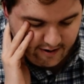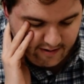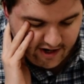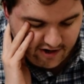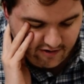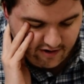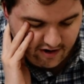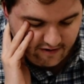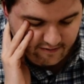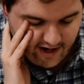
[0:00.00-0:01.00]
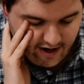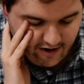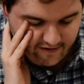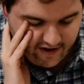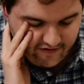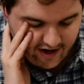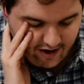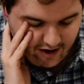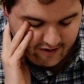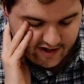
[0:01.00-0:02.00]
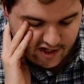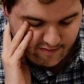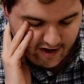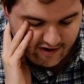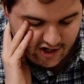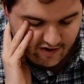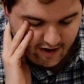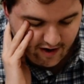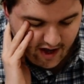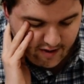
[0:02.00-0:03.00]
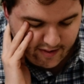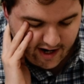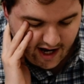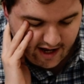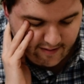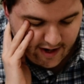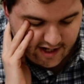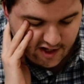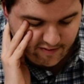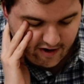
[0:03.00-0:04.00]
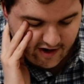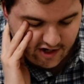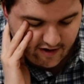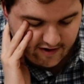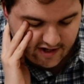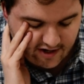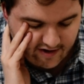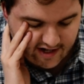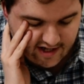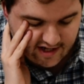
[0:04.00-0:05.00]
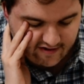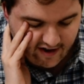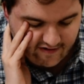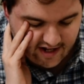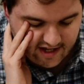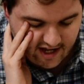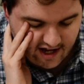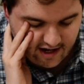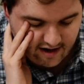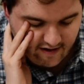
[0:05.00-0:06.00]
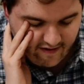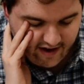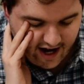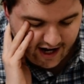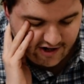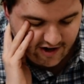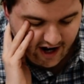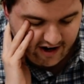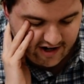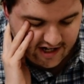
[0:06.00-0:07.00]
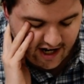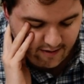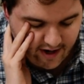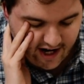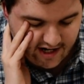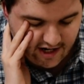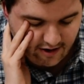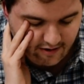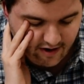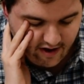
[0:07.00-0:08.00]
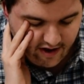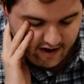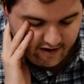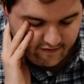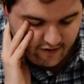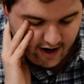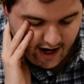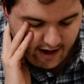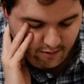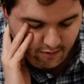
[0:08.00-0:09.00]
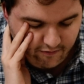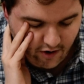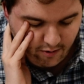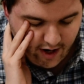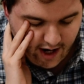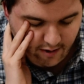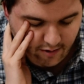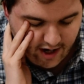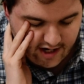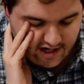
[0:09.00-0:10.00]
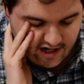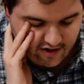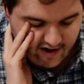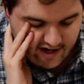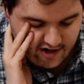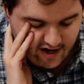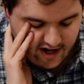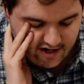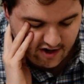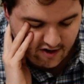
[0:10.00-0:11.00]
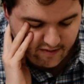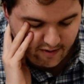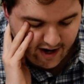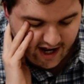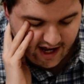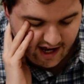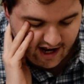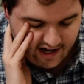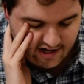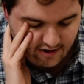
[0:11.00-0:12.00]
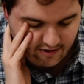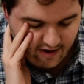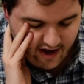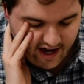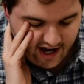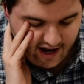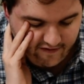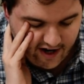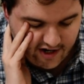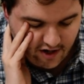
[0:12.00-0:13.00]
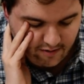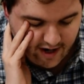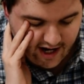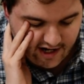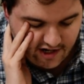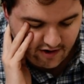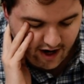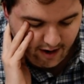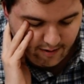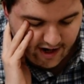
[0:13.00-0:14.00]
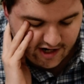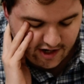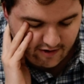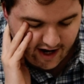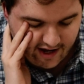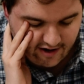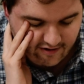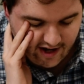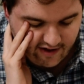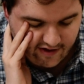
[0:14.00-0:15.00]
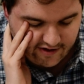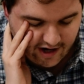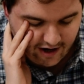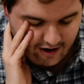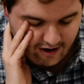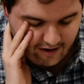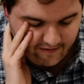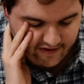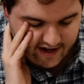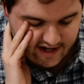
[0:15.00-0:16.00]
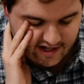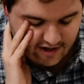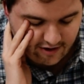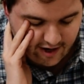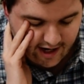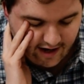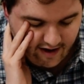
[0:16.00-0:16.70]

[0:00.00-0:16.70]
We, do no, we know that the law is spiritual, but I am unspiritual, so does a slave to sin. I do not understand what I do, for, I, for what I want to do I do not do, but what I hate I do. And if I do what I do not want to do, I agree that the law is good.